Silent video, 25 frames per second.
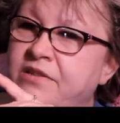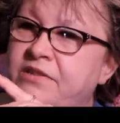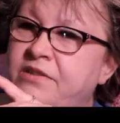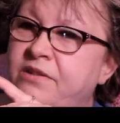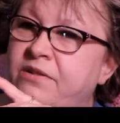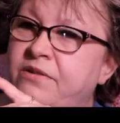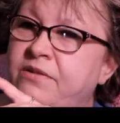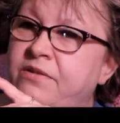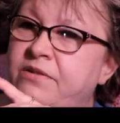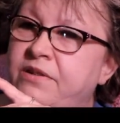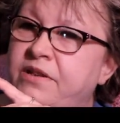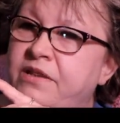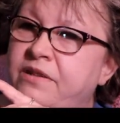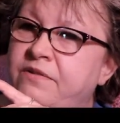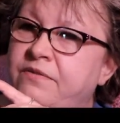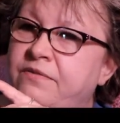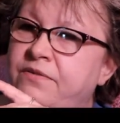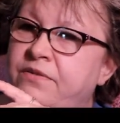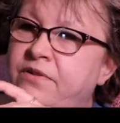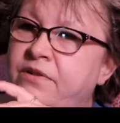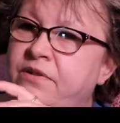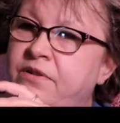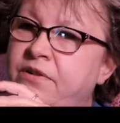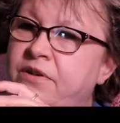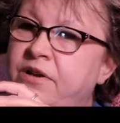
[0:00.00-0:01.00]
So
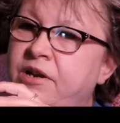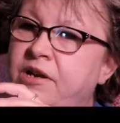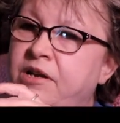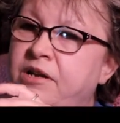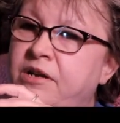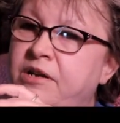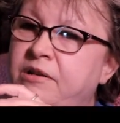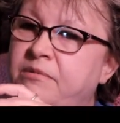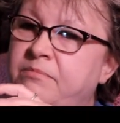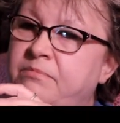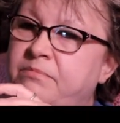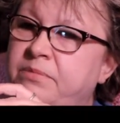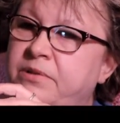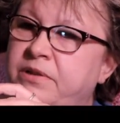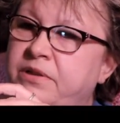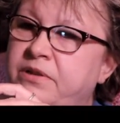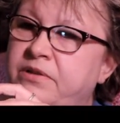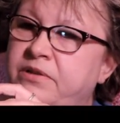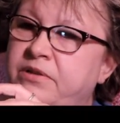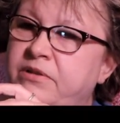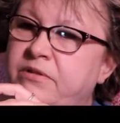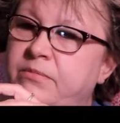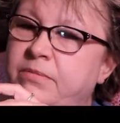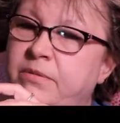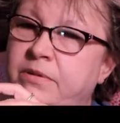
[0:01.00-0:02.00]
if you're a
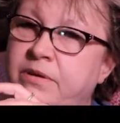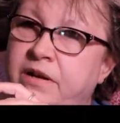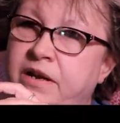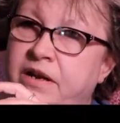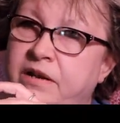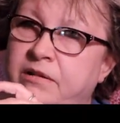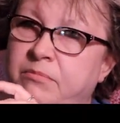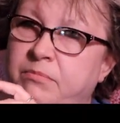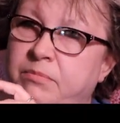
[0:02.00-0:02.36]
booktuber